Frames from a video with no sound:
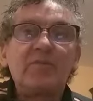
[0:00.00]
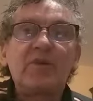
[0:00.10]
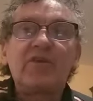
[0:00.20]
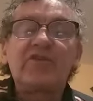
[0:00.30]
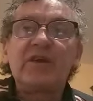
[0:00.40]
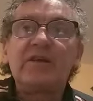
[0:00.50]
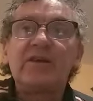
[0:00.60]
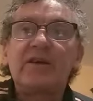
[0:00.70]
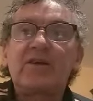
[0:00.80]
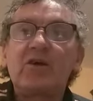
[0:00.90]
when I seen
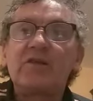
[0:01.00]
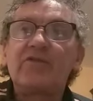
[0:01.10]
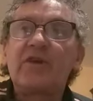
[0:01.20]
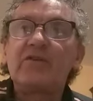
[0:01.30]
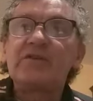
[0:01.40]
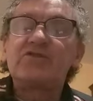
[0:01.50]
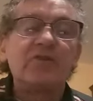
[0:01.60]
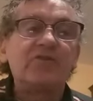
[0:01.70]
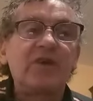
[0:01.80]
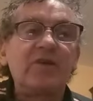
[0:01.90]
Call the Fairies
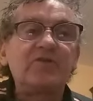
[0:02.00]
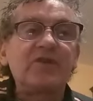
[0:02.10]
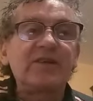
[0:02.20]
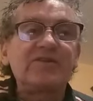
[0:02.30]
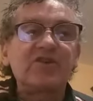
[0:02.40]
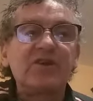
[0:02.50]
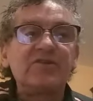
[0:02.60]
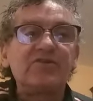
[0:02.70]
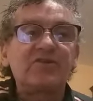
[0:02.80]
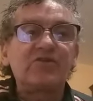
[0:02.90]
drifting out on the
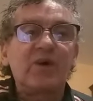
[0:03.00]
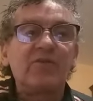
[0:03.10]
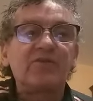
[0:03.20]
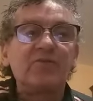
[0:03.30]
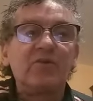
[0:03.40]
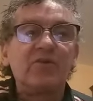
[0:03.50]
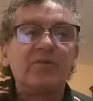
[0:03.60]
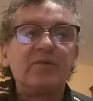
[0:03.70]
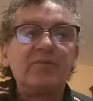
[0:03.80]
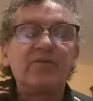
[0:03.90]
exchanges to 12 to
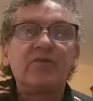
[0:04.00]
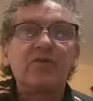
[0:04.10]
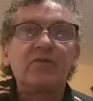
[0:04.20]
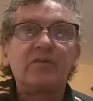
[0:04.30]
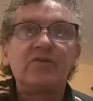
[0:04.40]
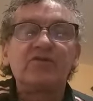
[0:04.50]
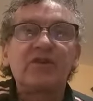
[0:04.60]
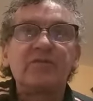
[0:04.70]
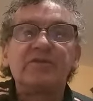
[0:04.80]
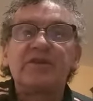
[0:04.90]
1 before
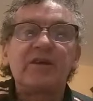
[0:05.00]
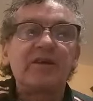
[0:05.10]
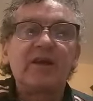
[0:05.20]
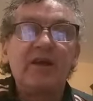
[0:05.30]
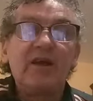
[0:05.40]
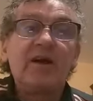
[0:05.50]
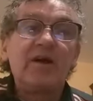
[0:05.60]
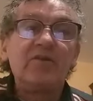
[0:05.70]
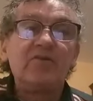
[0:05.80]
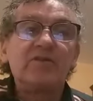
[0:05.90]
lunchtime today.
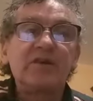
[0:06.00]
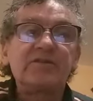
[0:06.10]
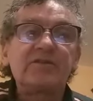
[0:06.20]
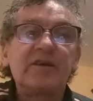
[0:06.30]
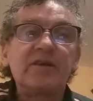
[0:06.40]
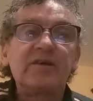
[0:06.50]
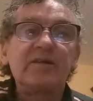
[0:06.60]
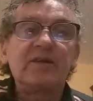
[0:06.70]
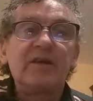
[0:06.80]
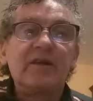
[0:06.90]
I knew
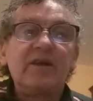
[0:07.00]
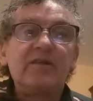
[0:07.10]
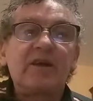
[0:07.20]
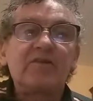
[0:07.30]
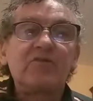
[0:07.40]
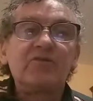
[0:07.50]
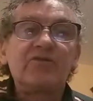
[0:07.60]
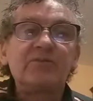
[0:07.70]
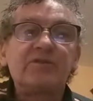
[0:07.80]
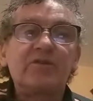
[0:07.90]
that that
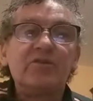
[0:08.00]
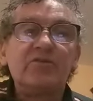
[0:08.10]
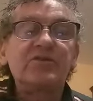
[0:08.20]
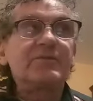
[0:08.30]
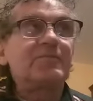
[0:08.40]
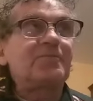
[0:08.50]
goose was cooked.